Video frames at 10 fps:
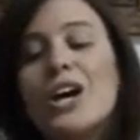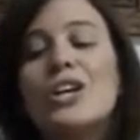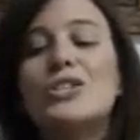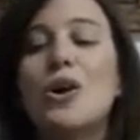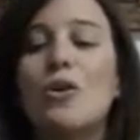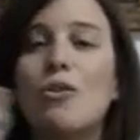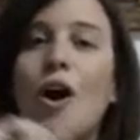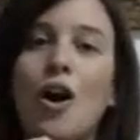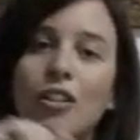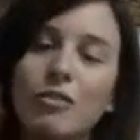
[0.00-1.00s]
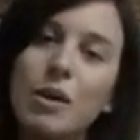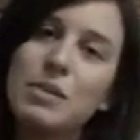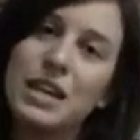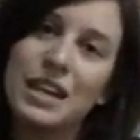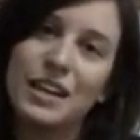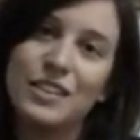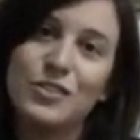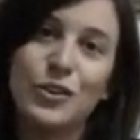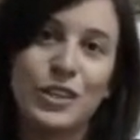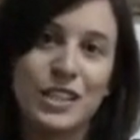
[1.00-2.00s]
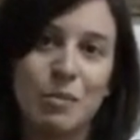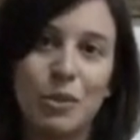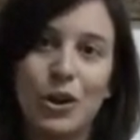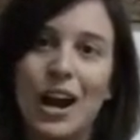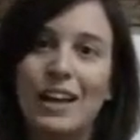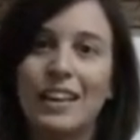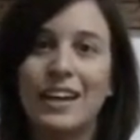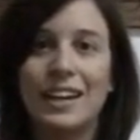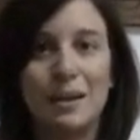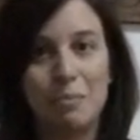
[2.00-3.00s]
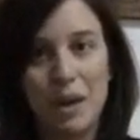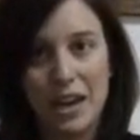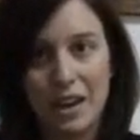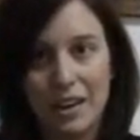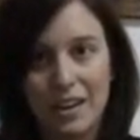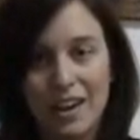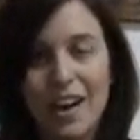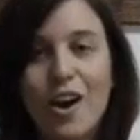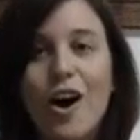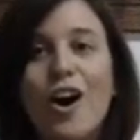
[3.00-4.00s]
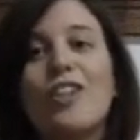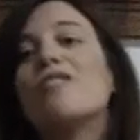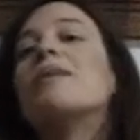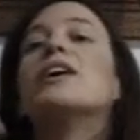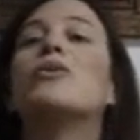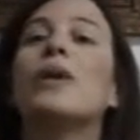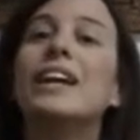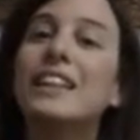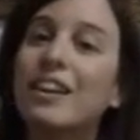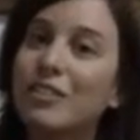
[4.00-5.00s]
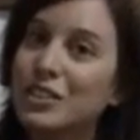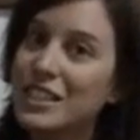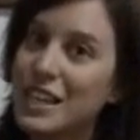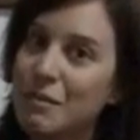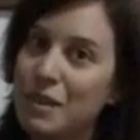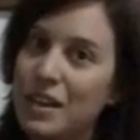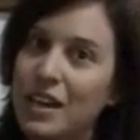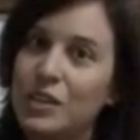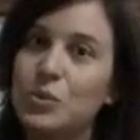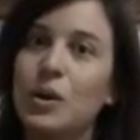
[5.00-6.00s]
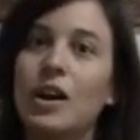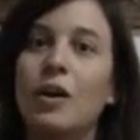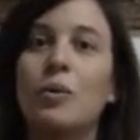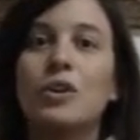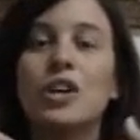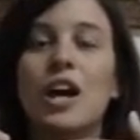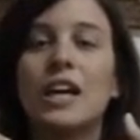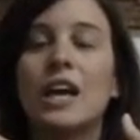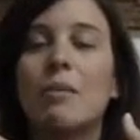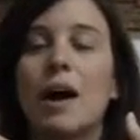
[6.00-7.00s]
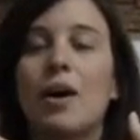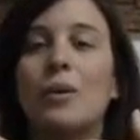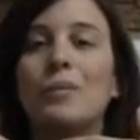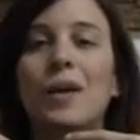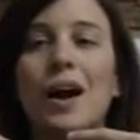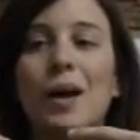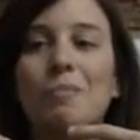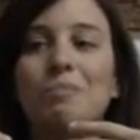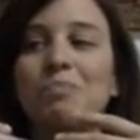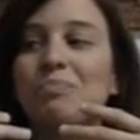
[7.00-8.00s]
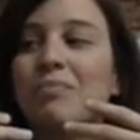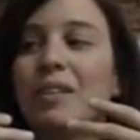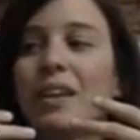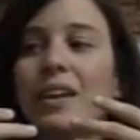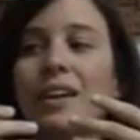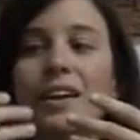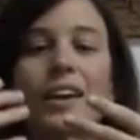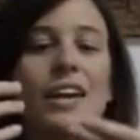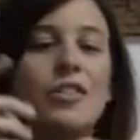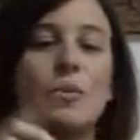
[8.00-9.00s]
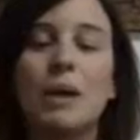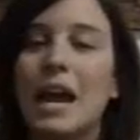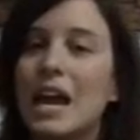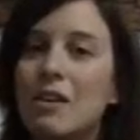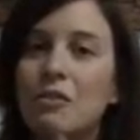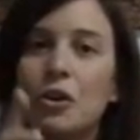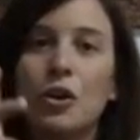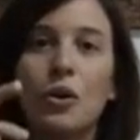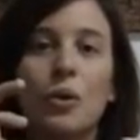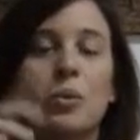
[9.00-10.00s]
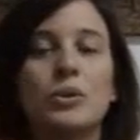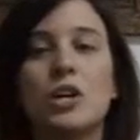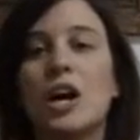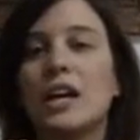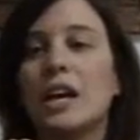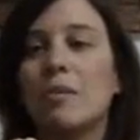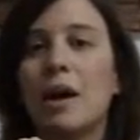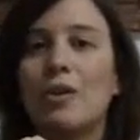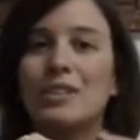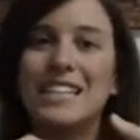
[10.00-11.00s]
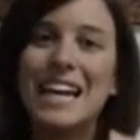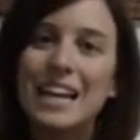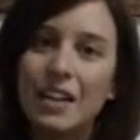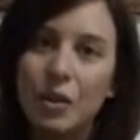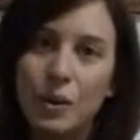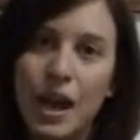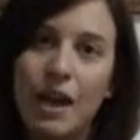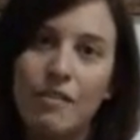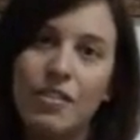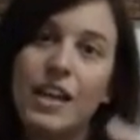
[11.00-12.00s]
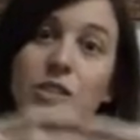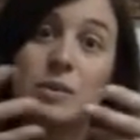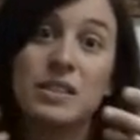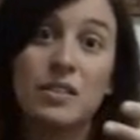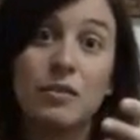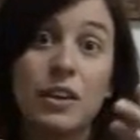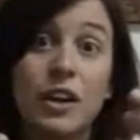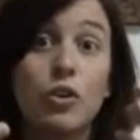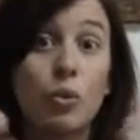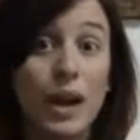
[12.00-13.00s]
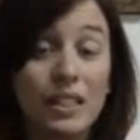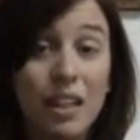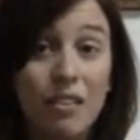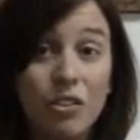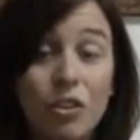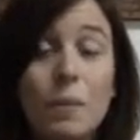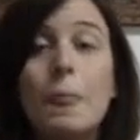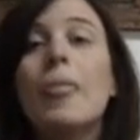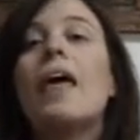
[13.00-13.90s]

So all of my meetings, for example, are highlighted in pink. All of my grade level team meetings where we're talking about either behavior or we're talking about data that we have on that specific grade level,